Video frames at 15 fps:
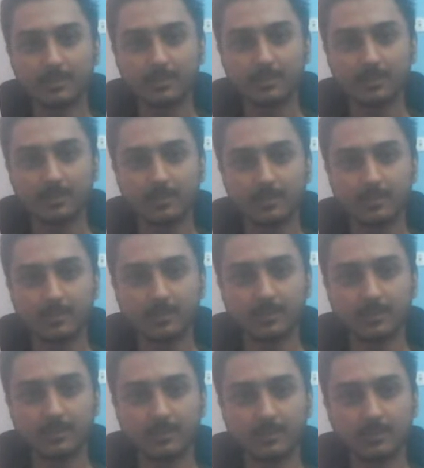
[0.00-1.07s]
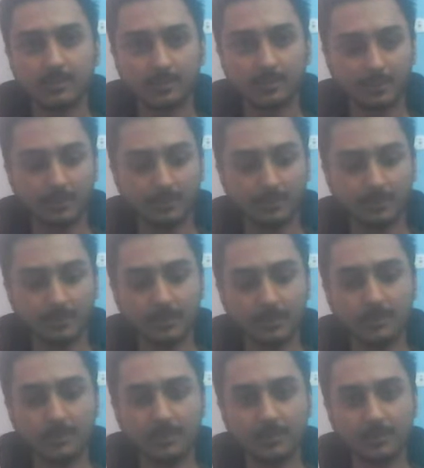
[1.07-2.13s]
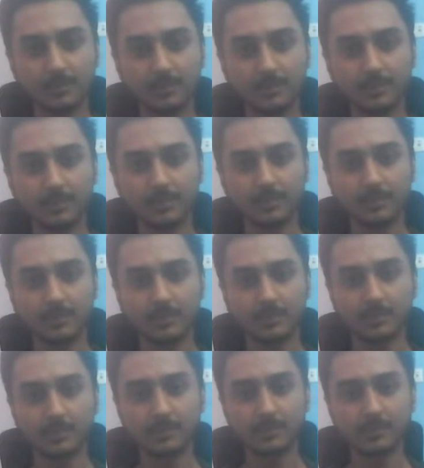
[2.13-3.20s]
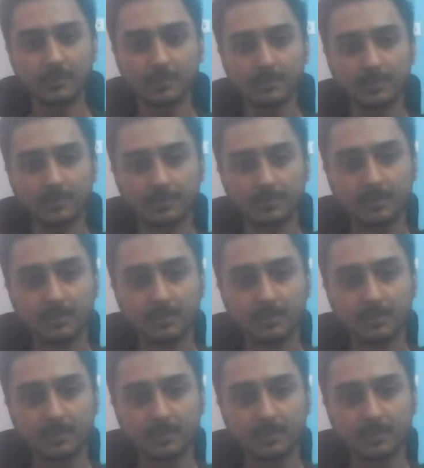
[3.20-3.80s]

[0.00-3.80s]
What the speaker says: (silent)